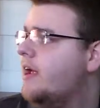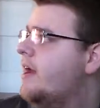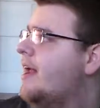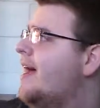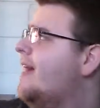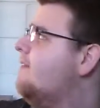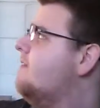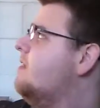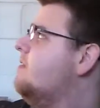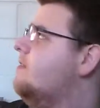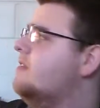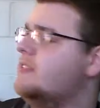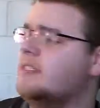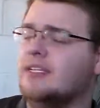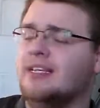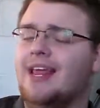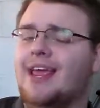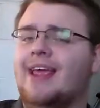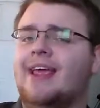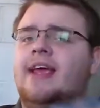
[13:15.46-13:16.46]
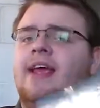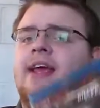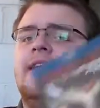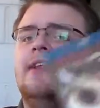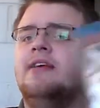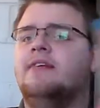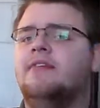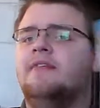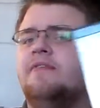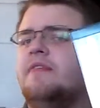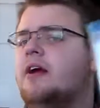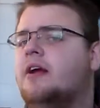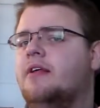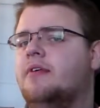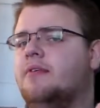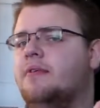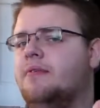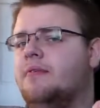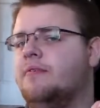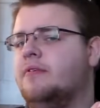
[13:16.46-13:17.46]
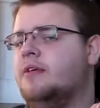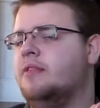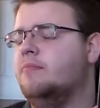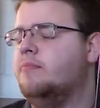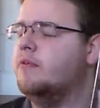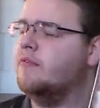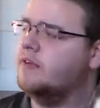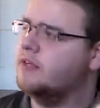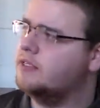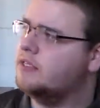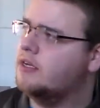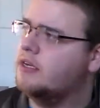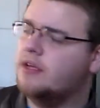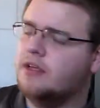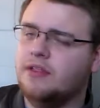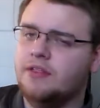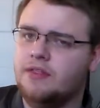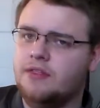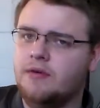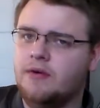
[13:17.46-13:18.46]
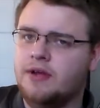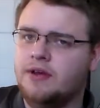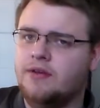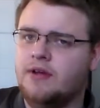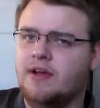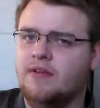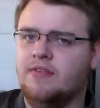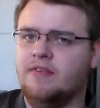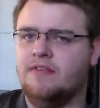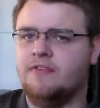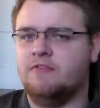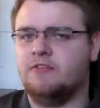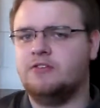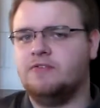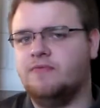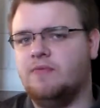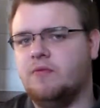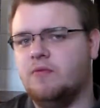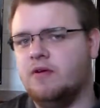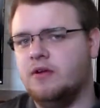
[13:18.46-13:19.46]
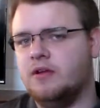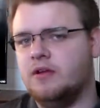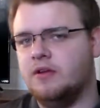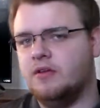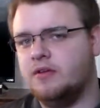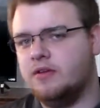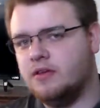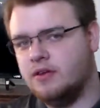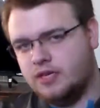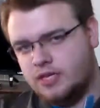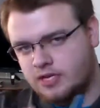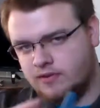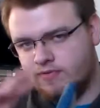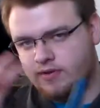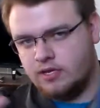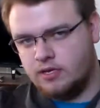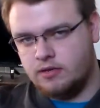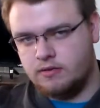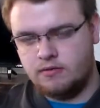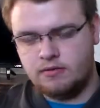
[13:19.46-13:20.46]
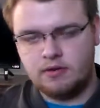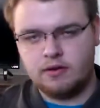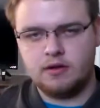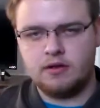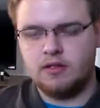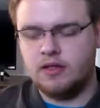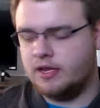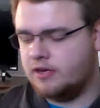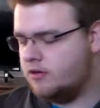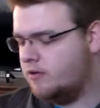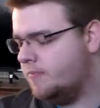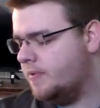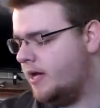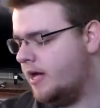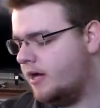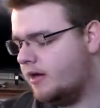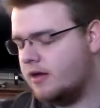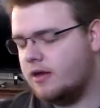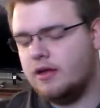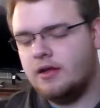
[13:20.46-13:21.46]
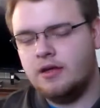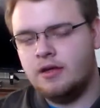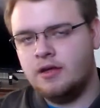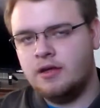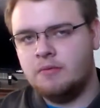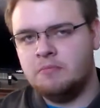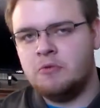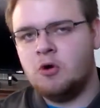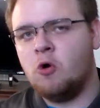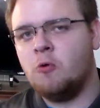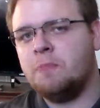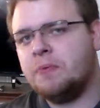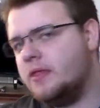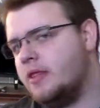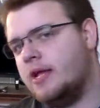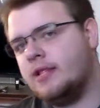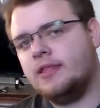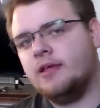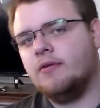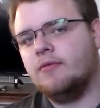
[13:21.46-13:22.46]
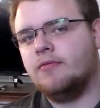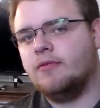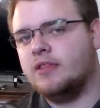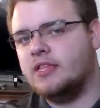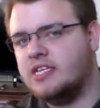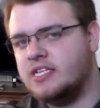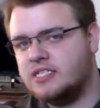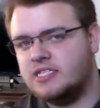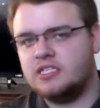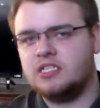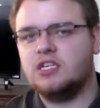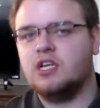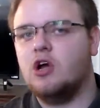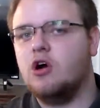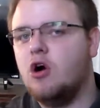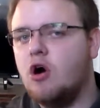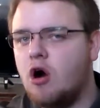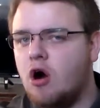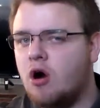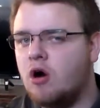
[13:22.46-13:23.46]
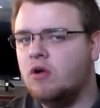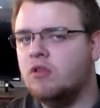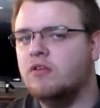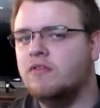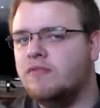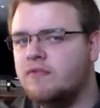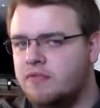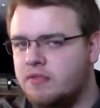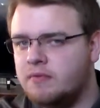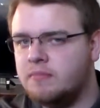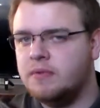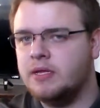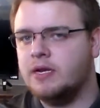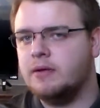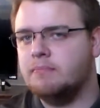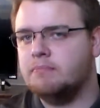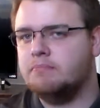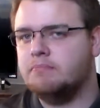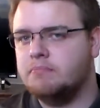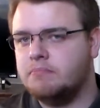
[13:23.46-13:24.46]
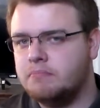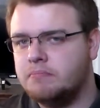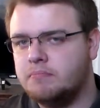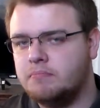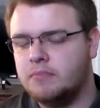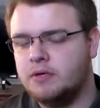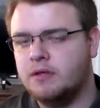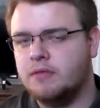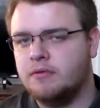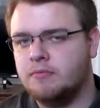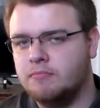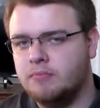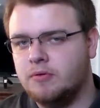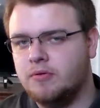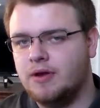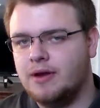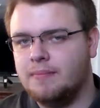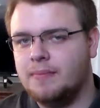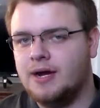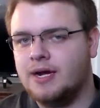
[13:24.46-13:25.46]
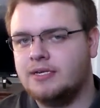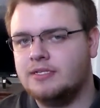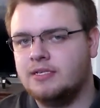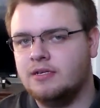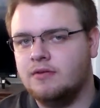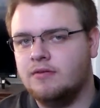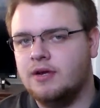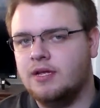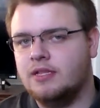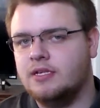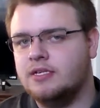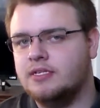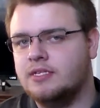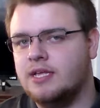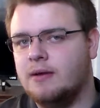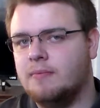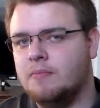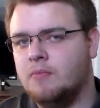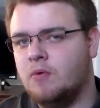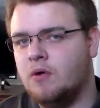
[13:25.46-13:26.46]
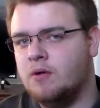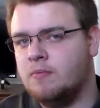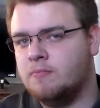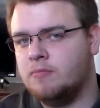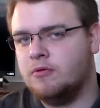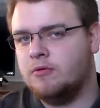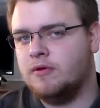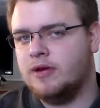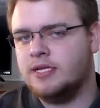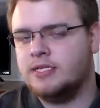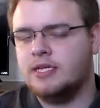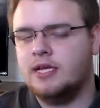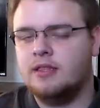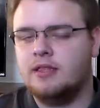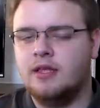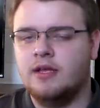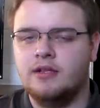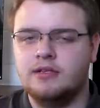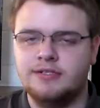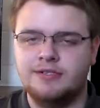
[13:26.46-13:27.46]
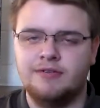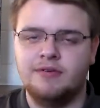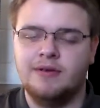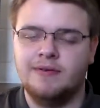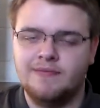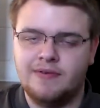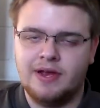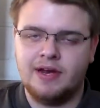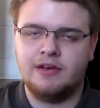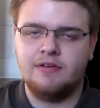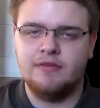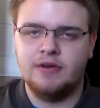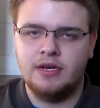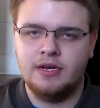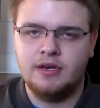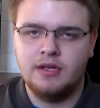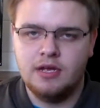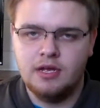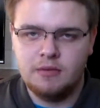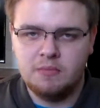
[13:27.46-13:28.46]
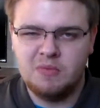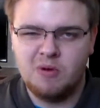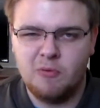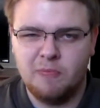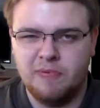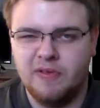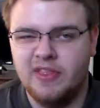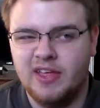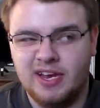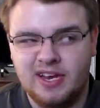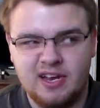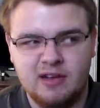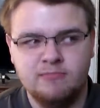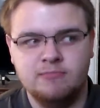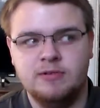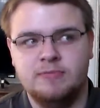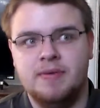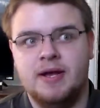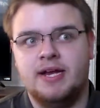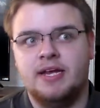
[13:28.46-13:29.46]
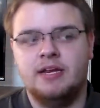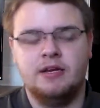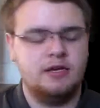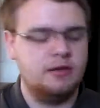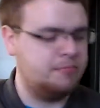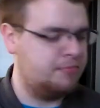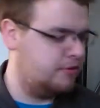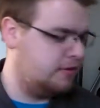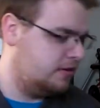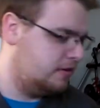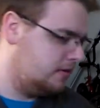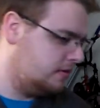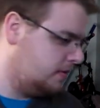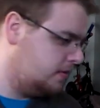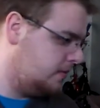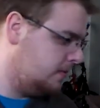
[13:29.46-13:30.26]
And I haven't even seen any of the Friday the 13th movies, though I do have the first 4 on a DVD collector pack, hoping that they'll release all of them in another Blu-ray box set, or at least that one Blu-ray set that Scream Factory did. Hoping that comes back into print.